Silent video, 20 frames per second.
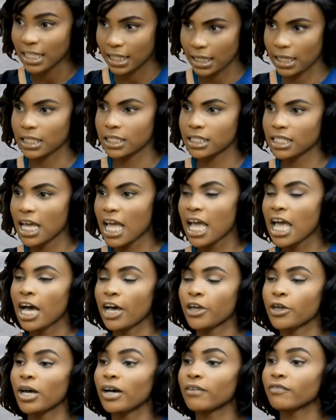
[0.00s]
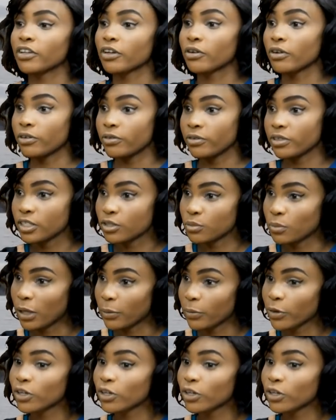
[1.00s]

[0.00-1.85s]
legs and you have the charisma.